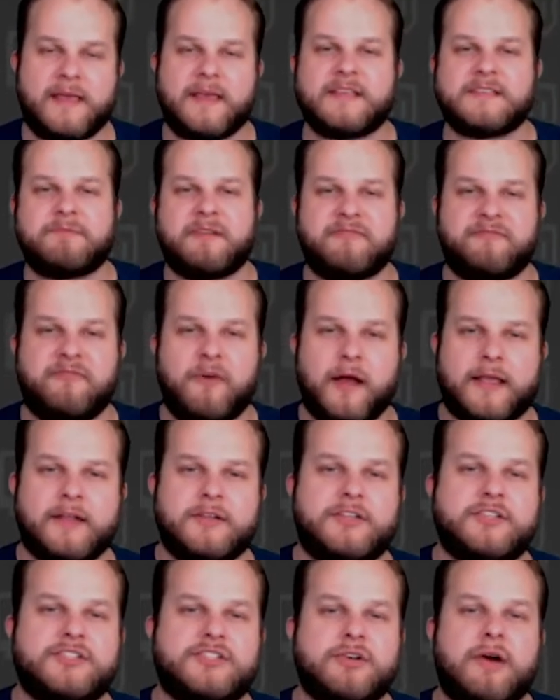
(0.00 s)
He's doing
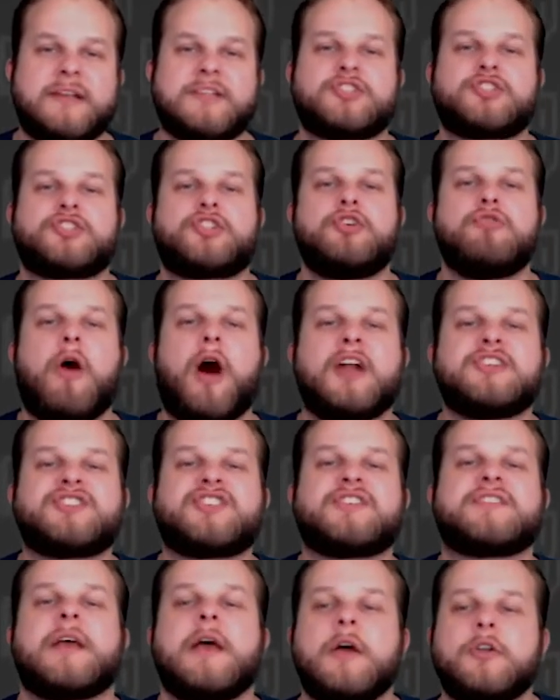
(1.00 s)
his 200th